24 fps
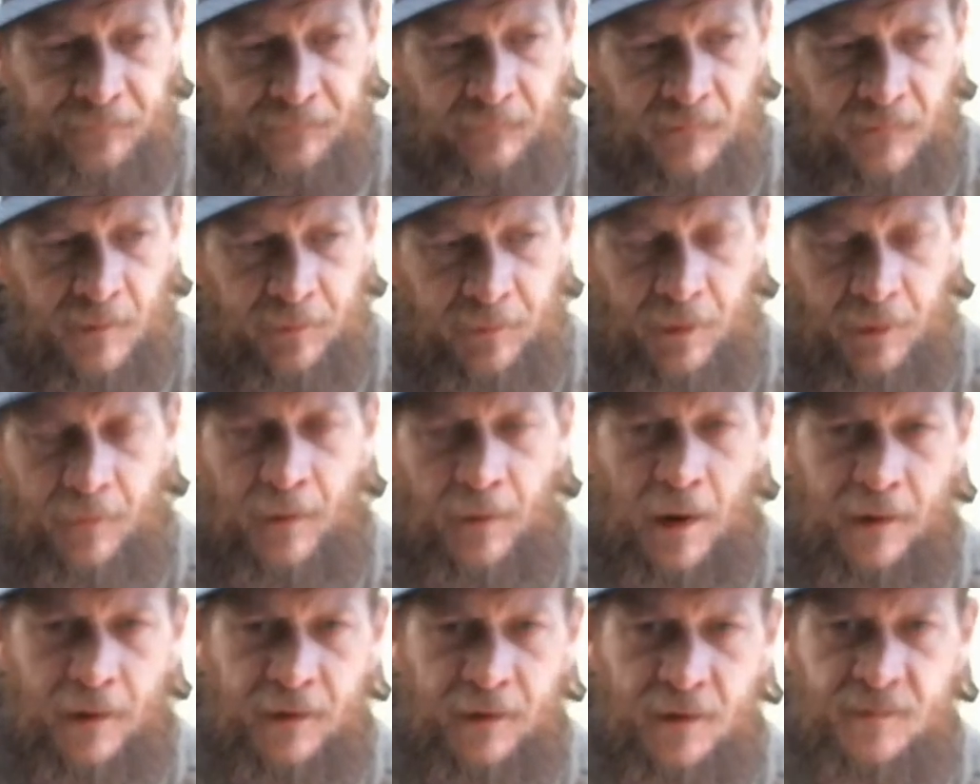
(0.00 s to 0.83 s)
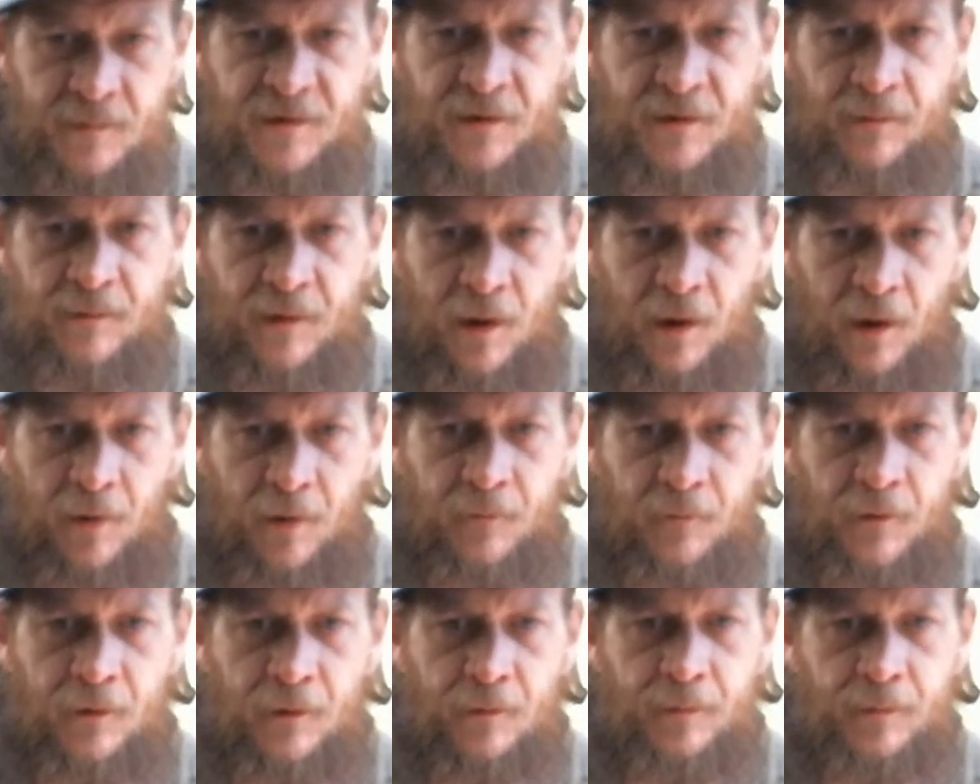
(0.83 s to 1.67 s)
provide them some
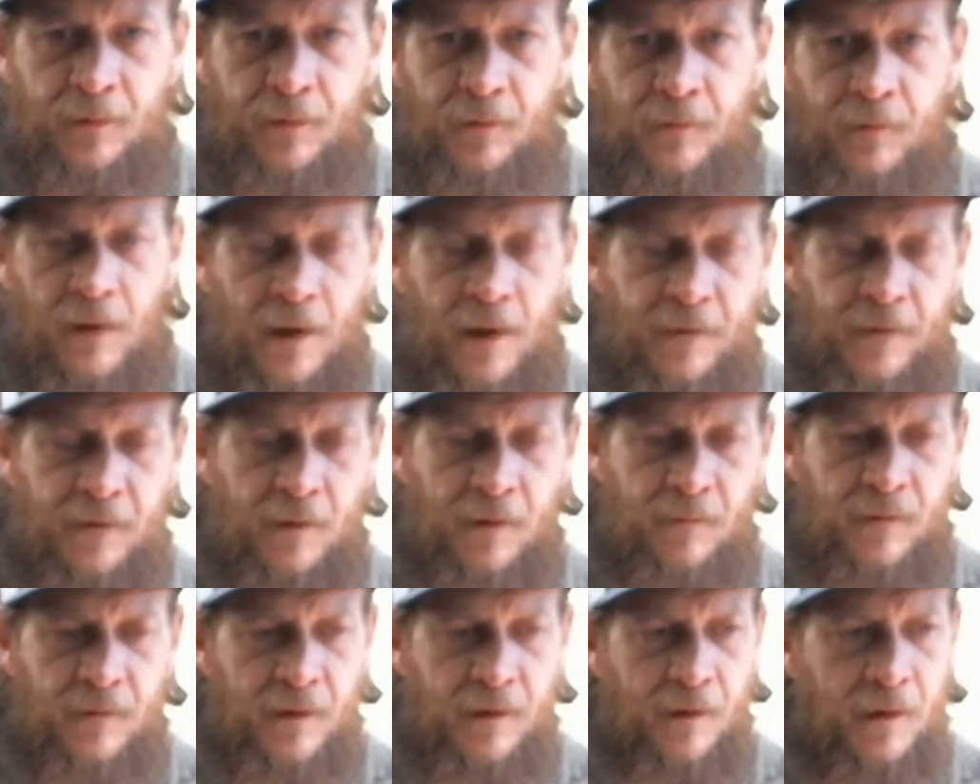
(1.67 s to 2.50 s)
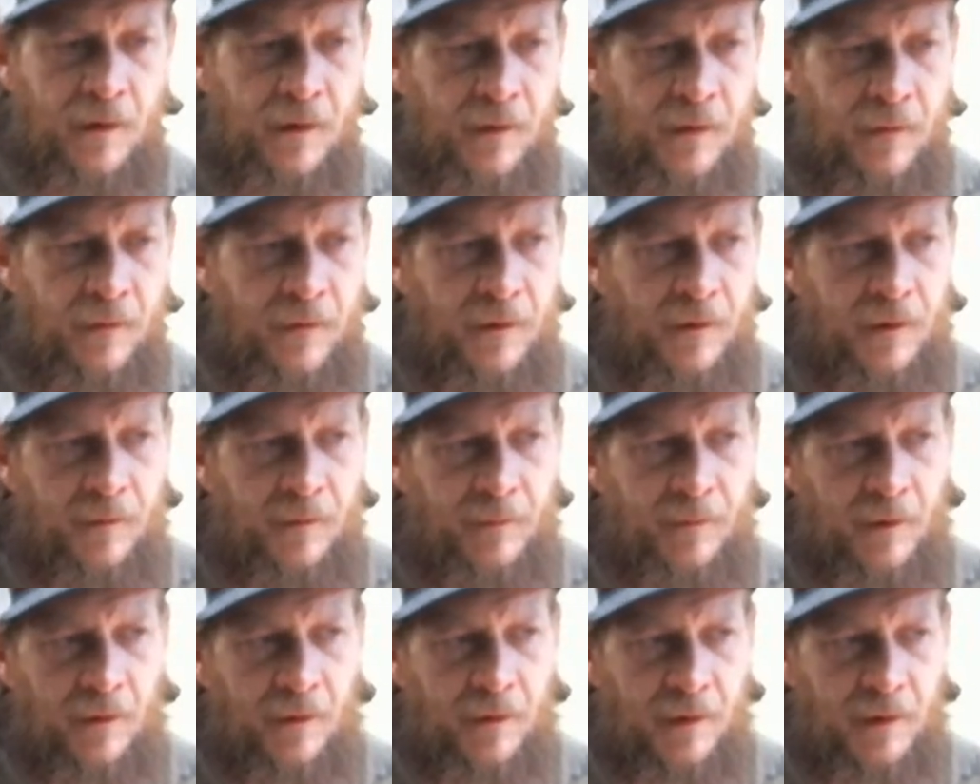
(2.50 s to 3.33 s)
cover, provide them the
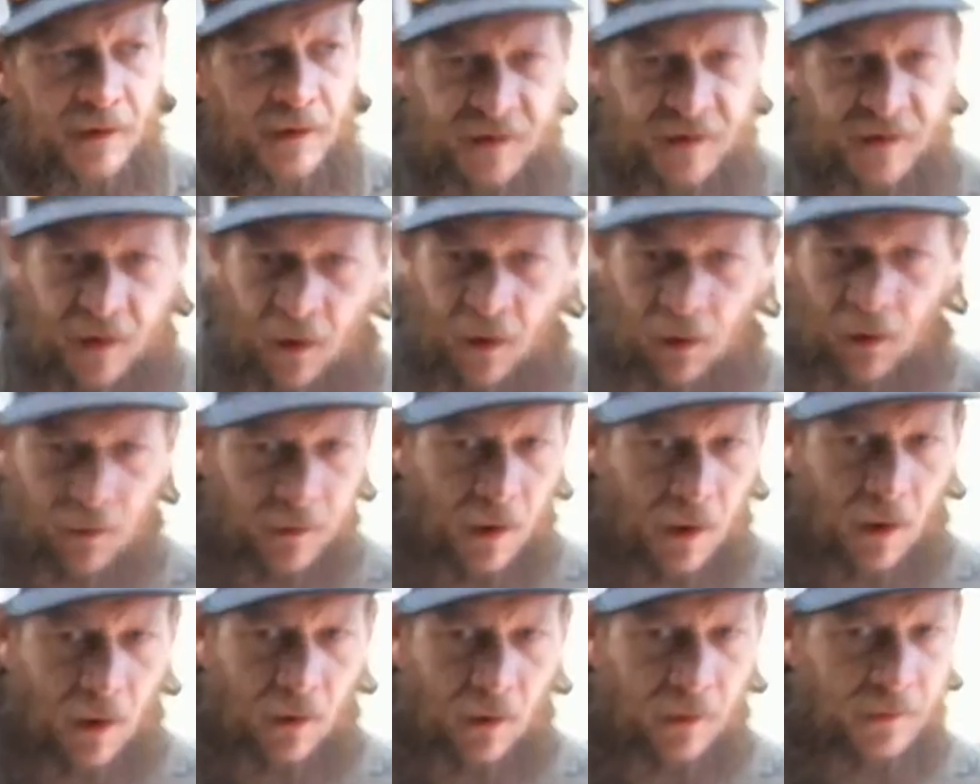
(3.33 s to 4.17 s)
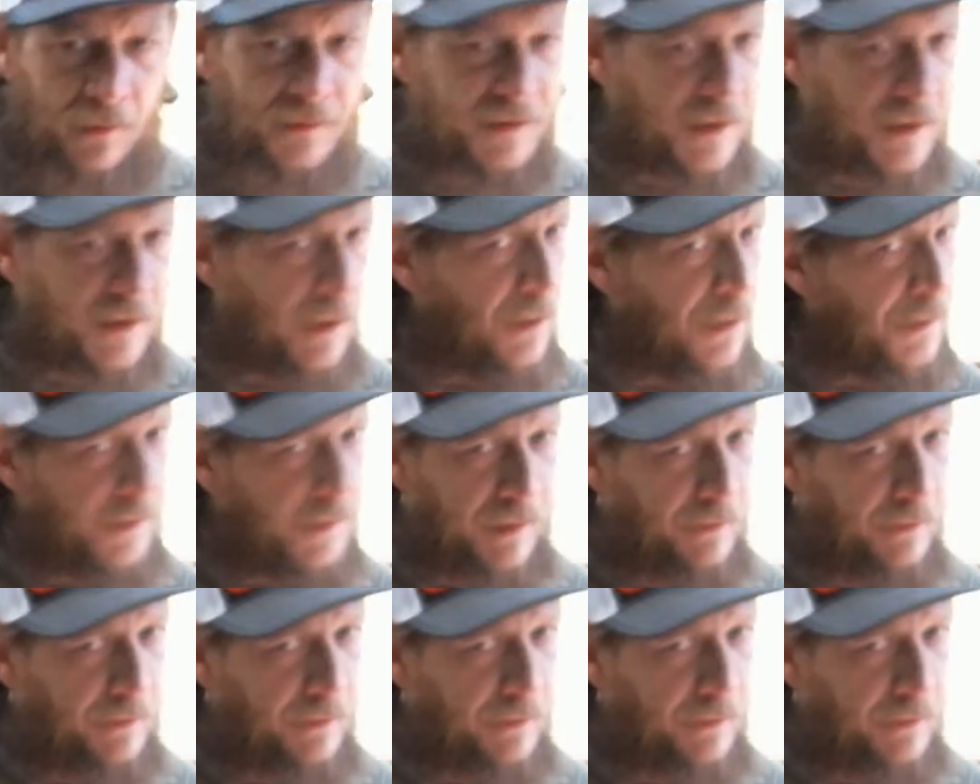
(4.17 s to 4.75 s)
ability to say, oh no, it